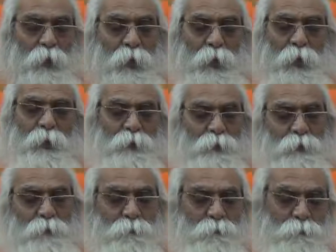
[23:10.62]

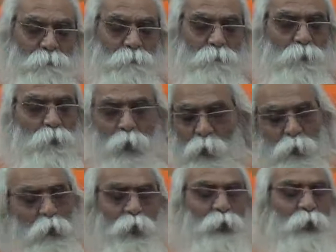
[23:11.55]
And not
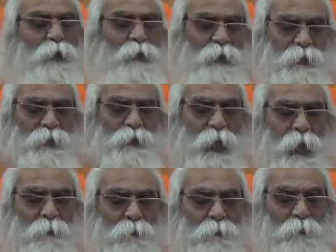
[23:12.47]
only this
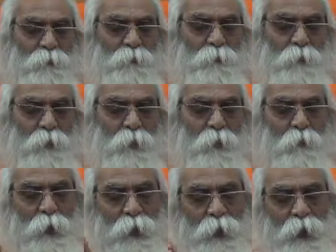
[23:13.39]
type,
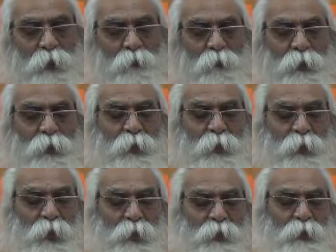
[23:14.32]
but even he
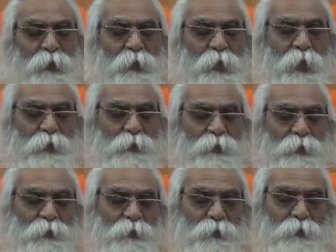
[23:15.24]
can detach,
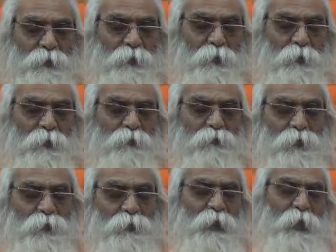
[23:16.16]

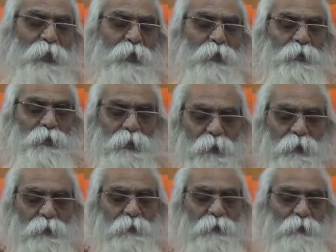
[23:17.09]
which can he
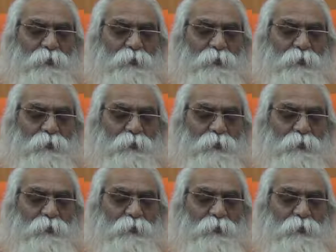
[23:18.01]
think.